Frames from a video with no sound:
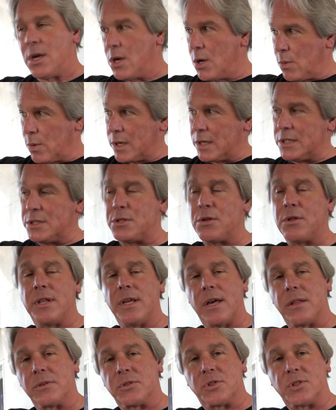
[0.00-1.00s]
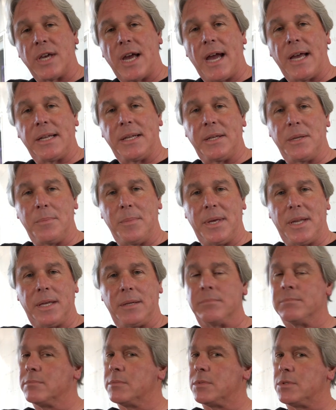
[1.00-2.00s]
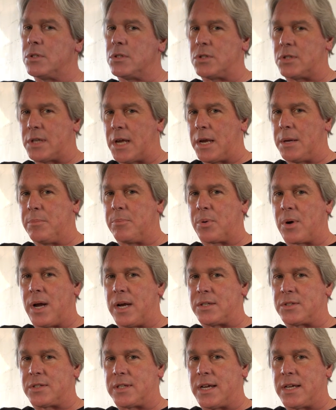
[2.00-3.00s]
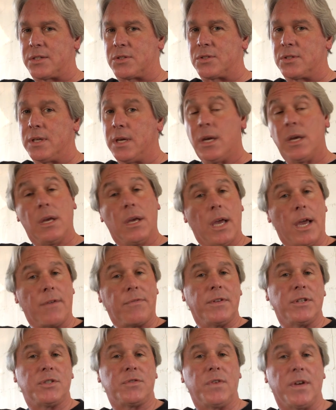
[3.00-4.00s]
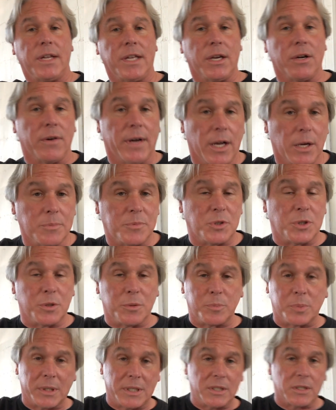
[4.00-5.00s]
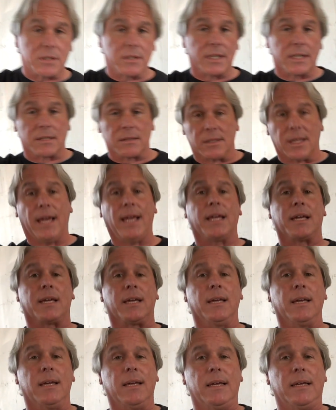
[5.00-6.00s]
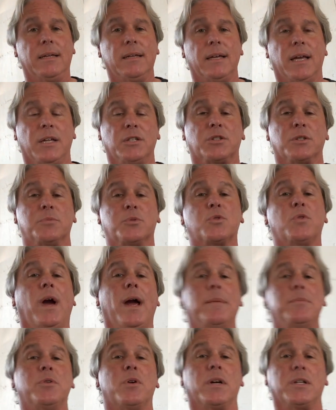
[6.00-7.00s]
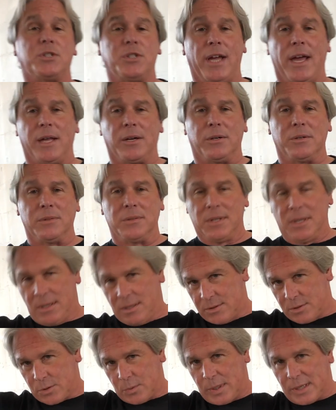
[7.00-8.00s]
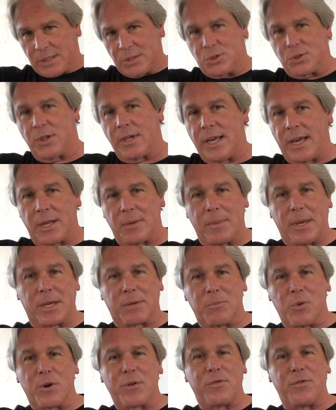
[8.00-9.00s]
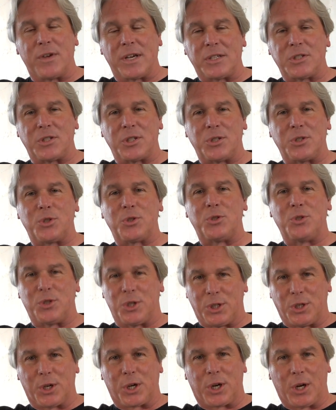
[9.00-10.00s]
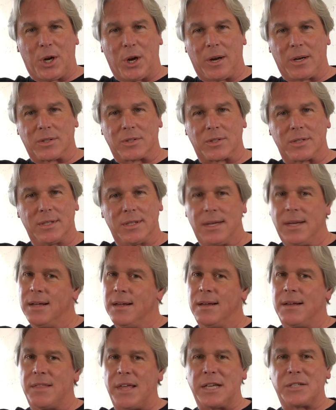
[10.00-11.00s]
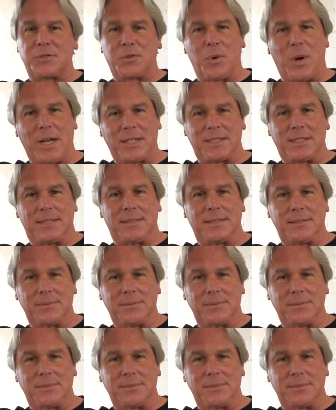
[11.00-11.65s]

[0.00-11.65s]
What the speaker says: We're going to do the other side in a minute. It's the same process. If this video helped you, please click like and subscribe to our channel so we can show you how to make more fixes to your cars. Thanks for watching.